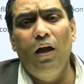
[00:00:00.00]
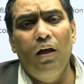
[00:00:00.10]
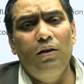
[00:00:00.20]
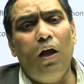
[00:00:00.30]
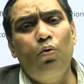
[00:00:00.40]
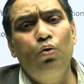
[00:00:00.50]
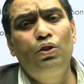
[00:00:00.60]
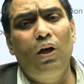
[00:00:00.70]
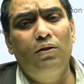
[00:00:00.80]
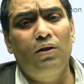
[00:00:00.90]
the
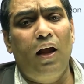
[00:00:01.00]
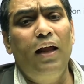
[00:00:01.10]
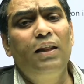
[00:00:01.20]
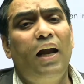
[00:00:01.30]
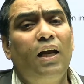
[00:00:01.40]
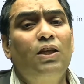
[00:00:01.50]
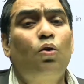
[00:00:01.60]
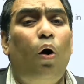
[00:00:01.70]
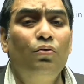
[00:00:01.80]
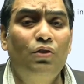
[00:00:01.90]
questions, and that is
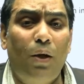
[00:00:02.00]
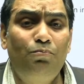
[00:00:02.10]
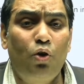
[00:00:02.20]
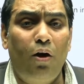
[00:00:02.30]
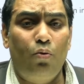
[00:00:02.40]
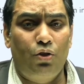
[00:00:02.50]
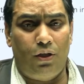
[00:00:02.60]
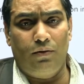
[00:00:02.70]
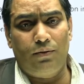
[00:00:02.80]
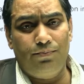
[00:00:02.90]
conceptual questions.